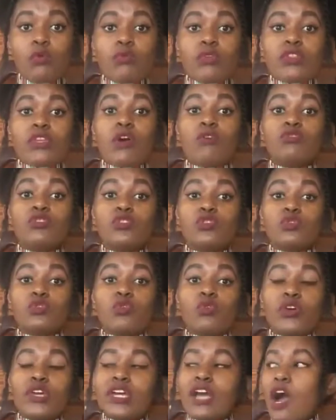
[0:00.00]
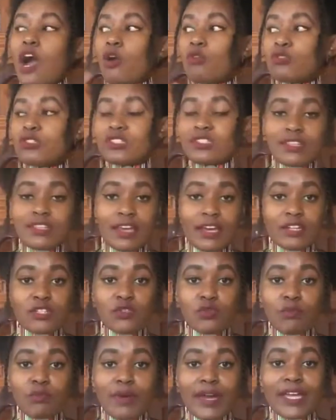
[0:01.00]
without going out there
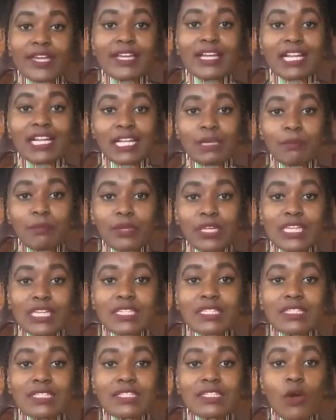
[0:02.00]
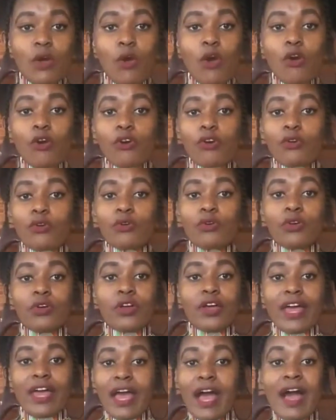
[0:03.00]
to buy clip-ins or
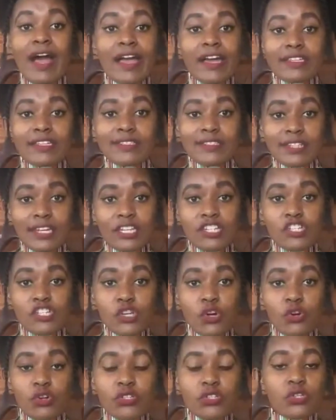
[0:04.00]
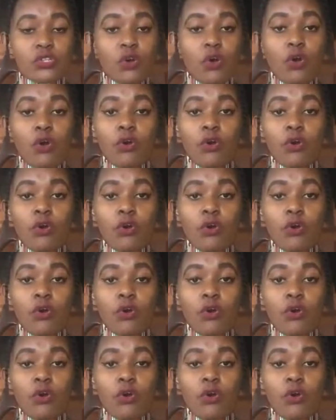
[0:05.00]
hair extensions,